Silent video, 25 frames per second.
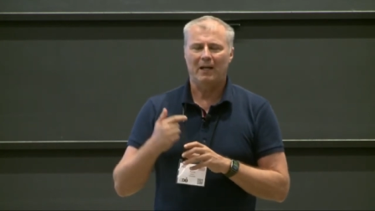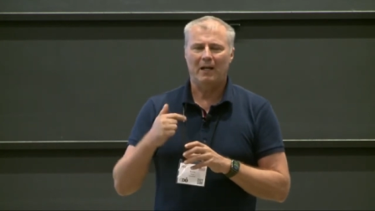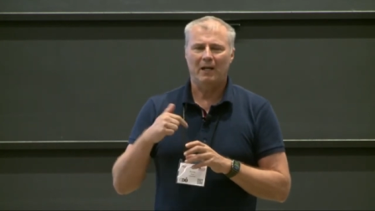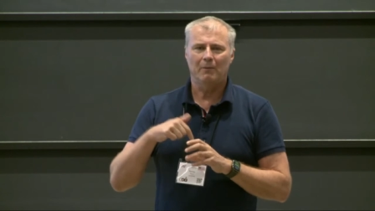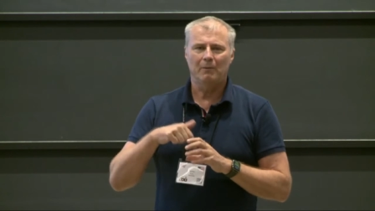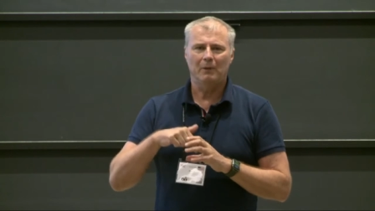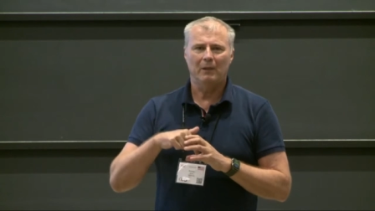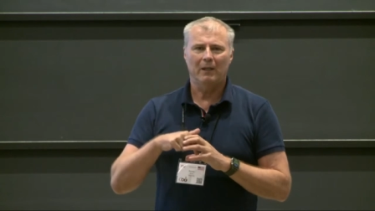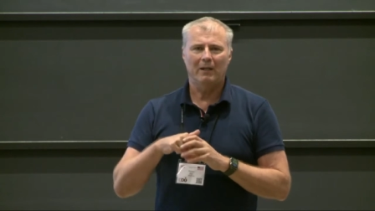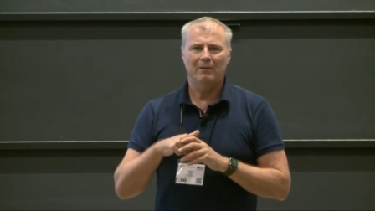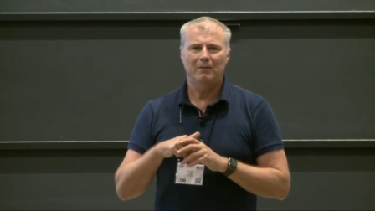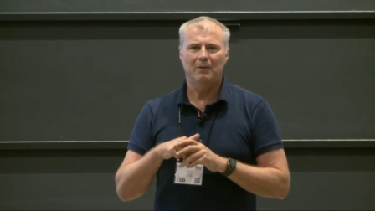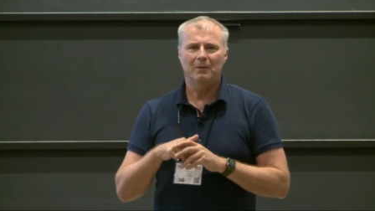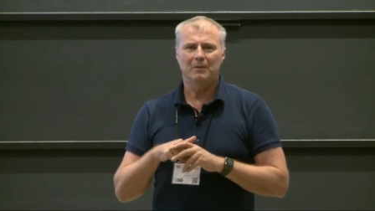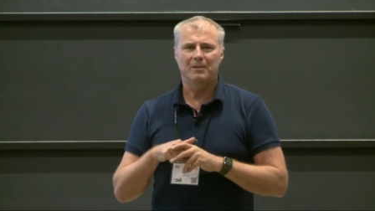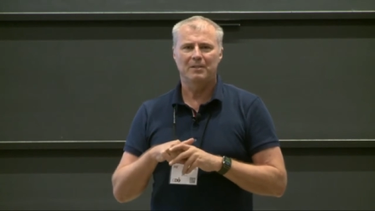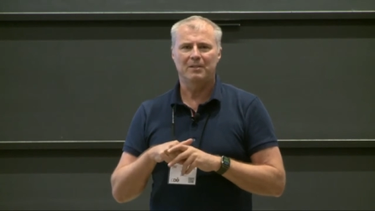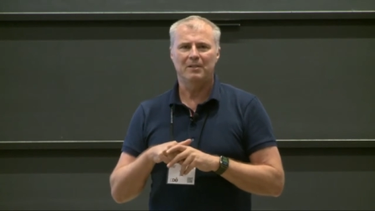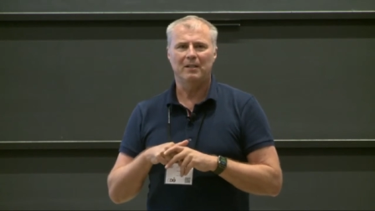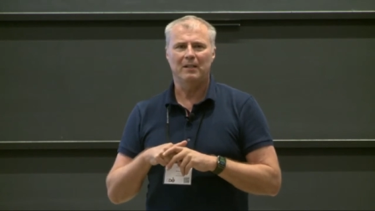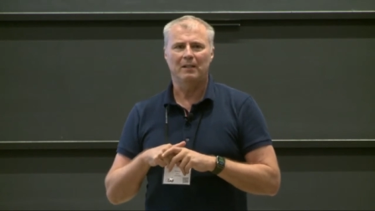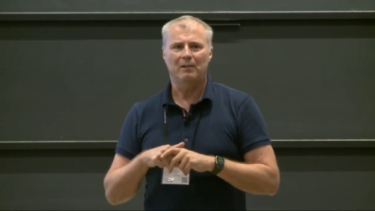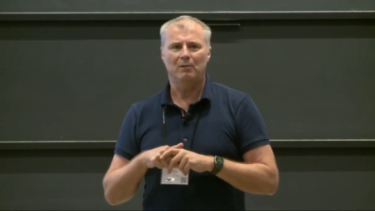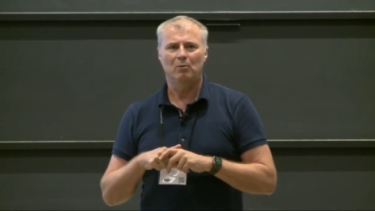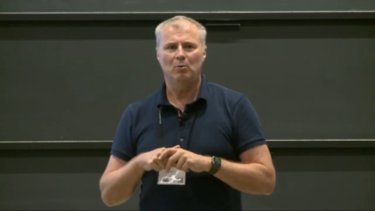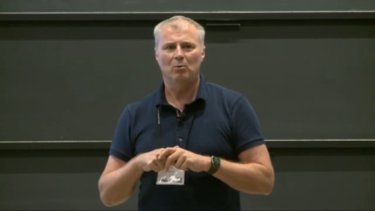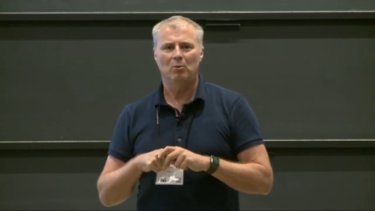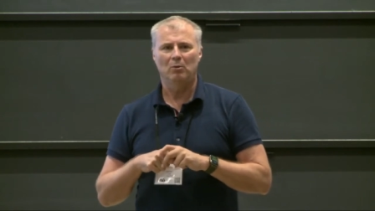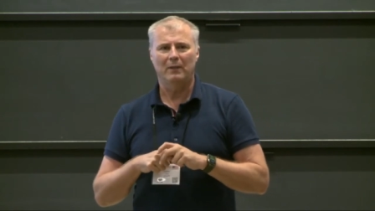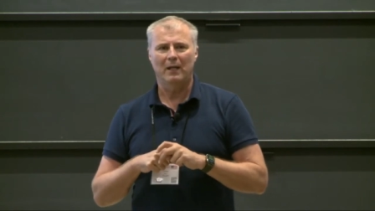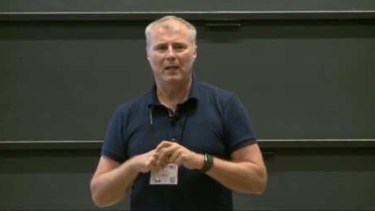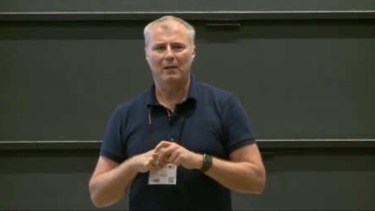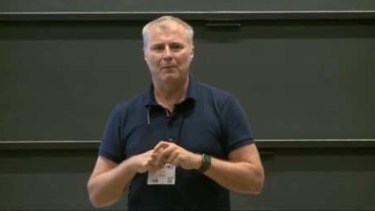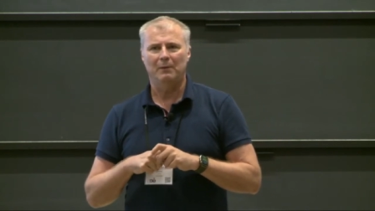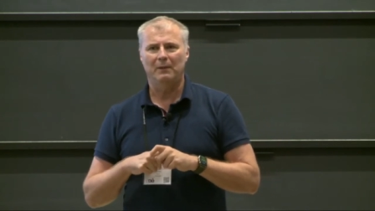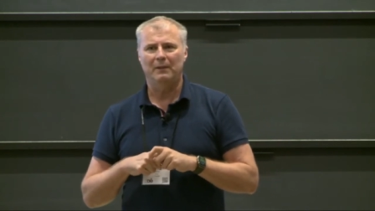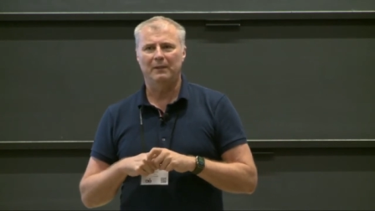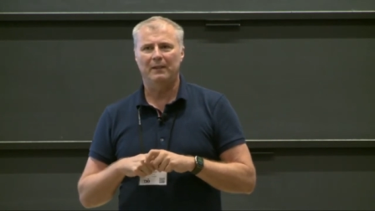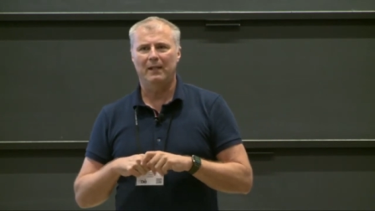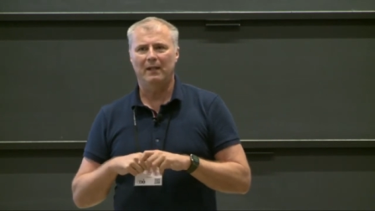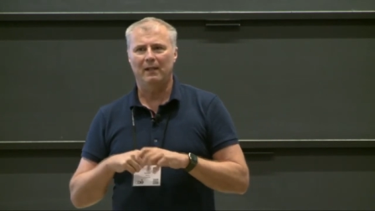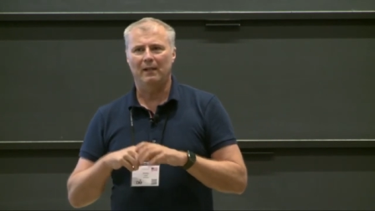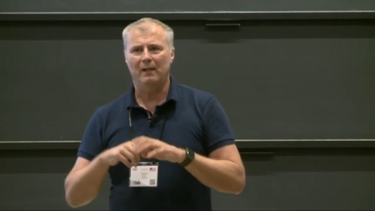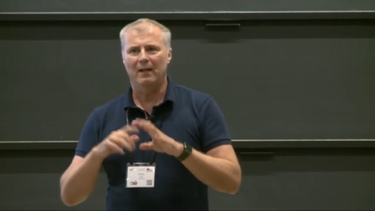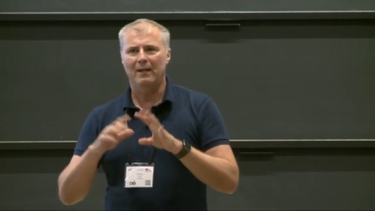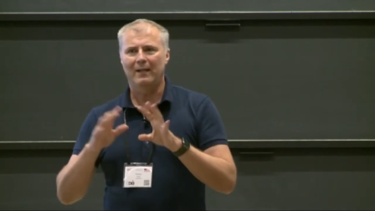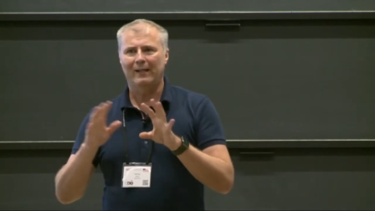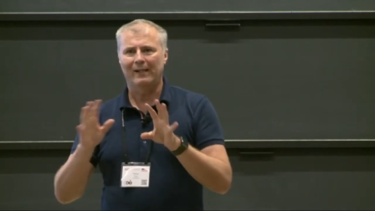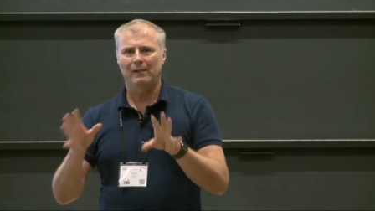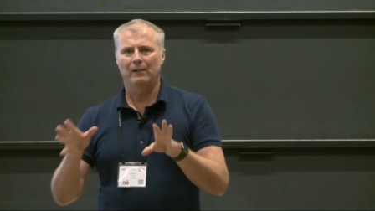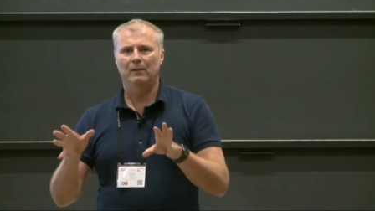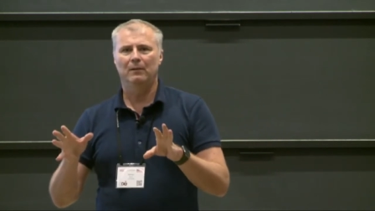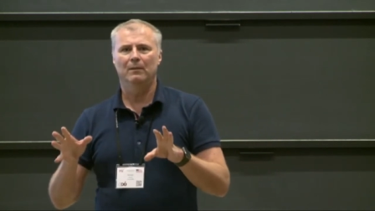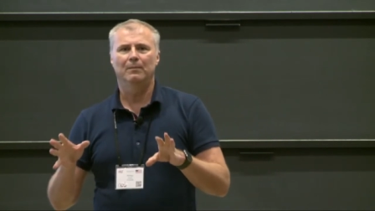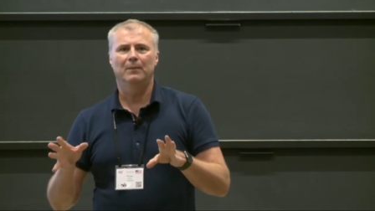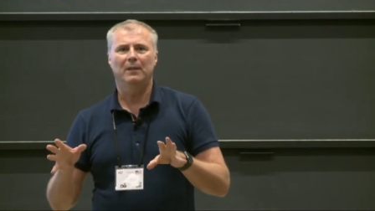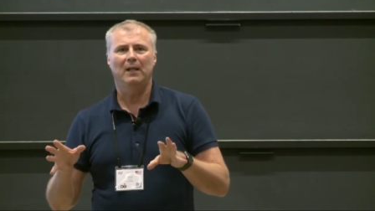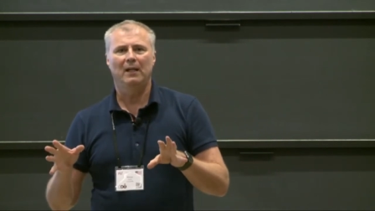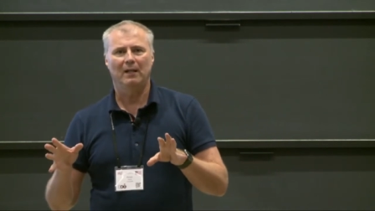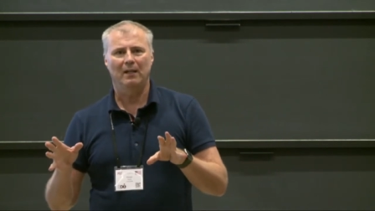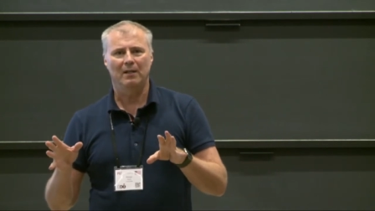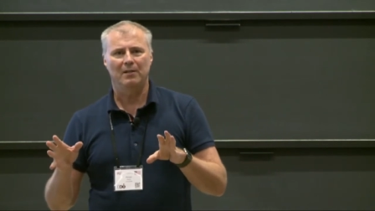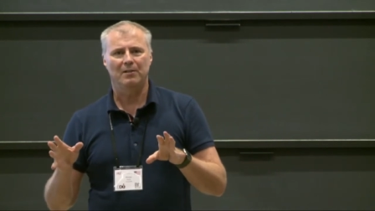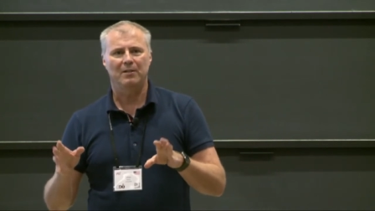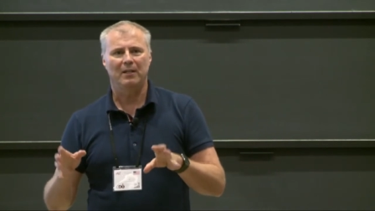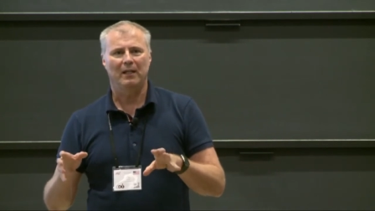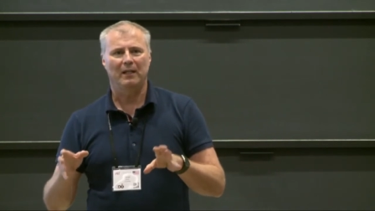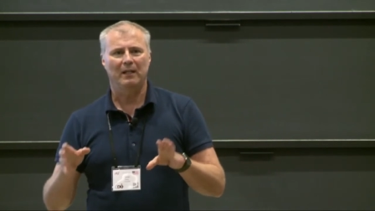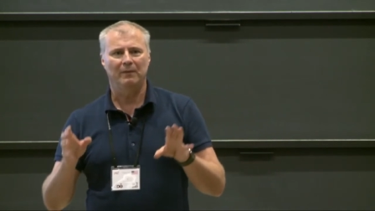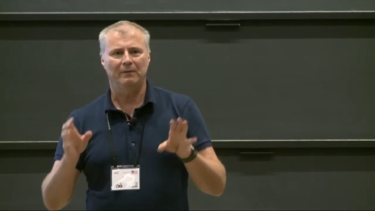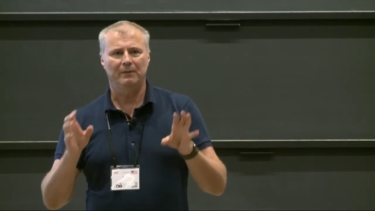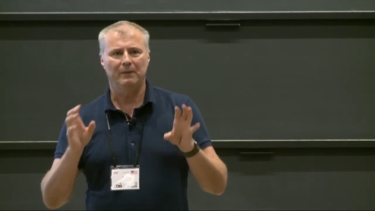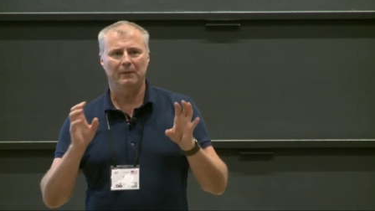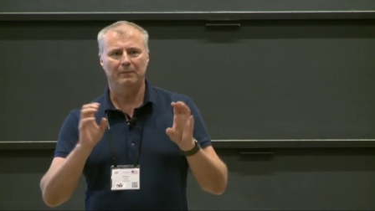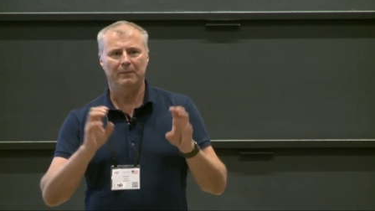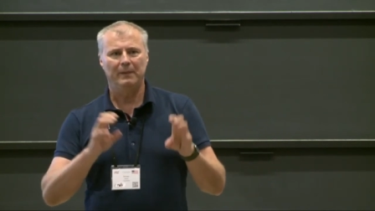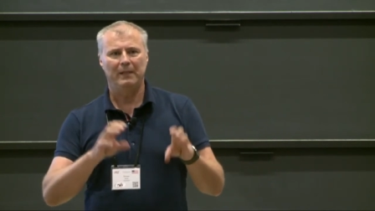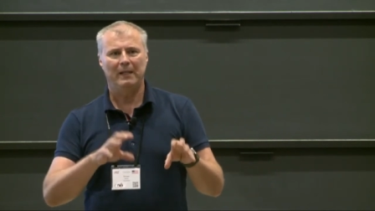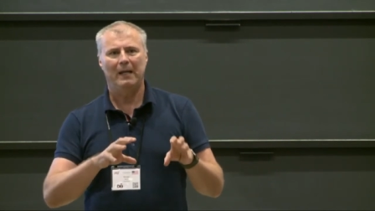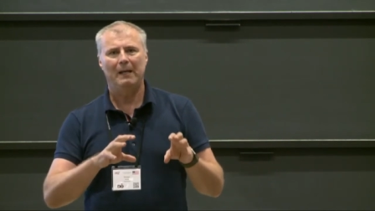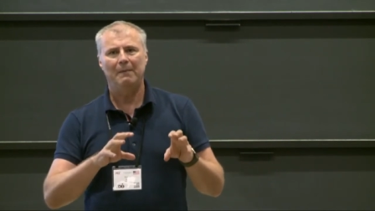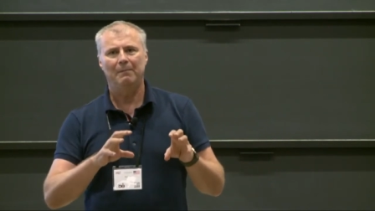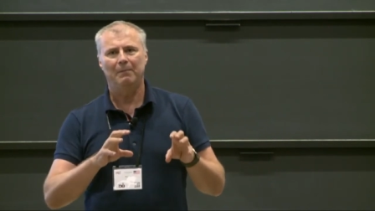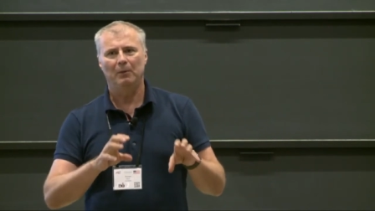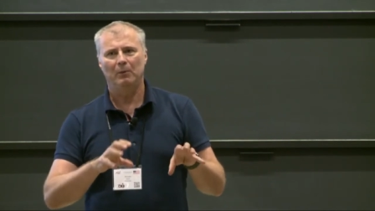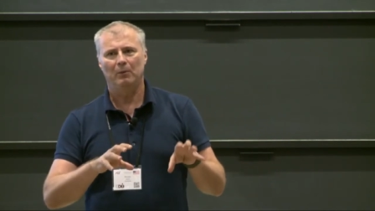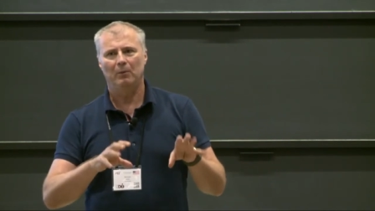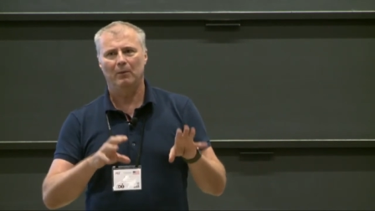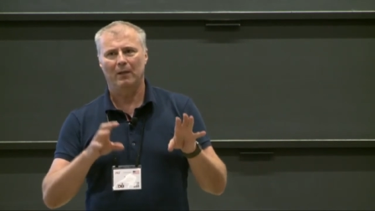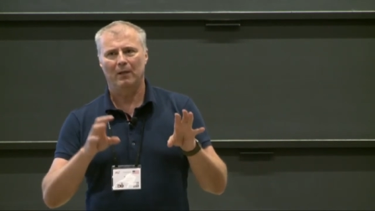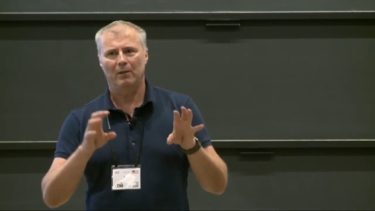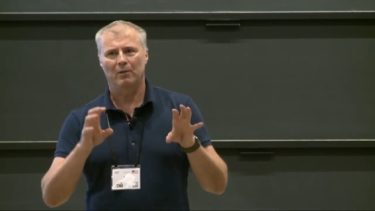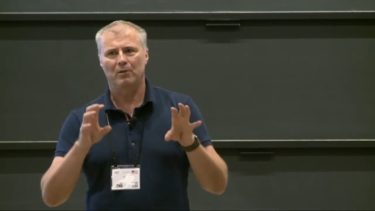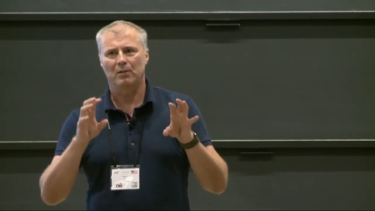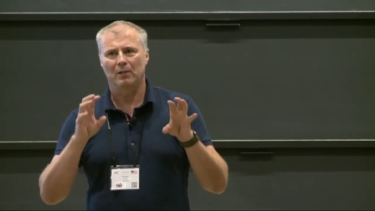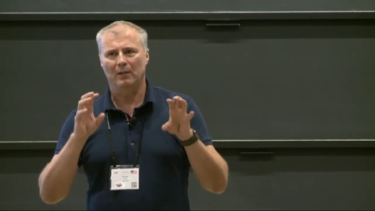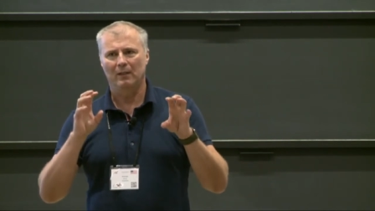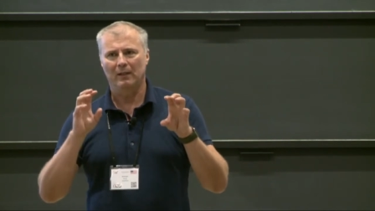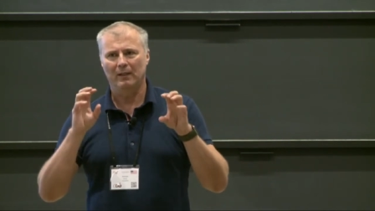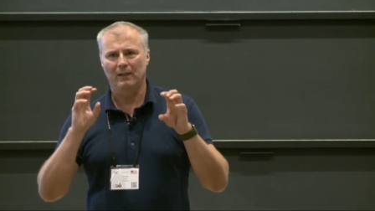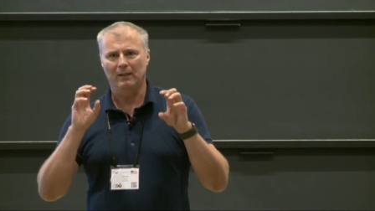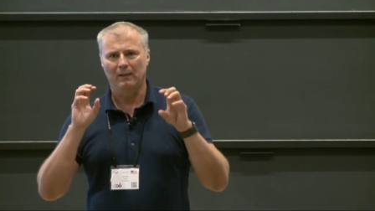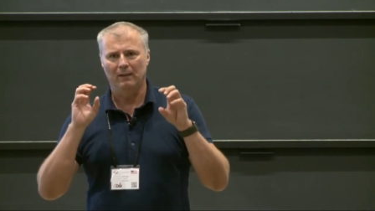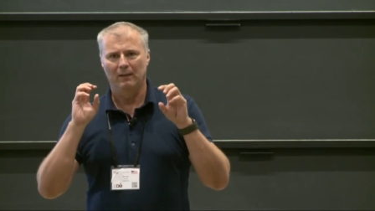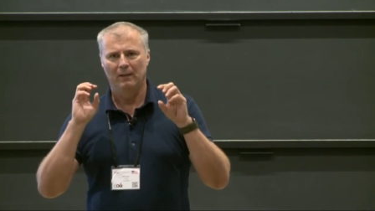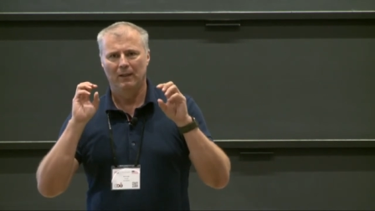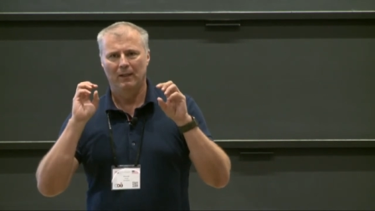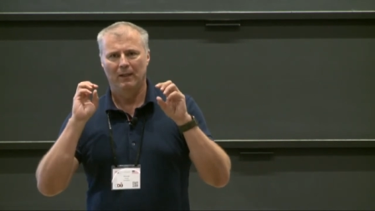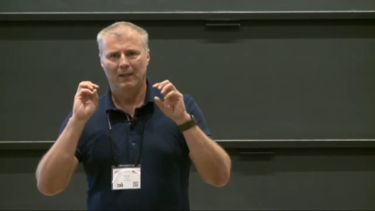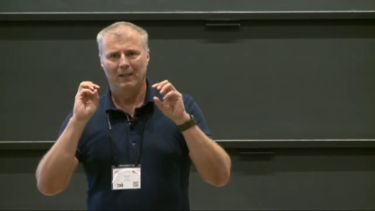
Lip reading: I will ever see a tool that will take a random data set and will be able to actually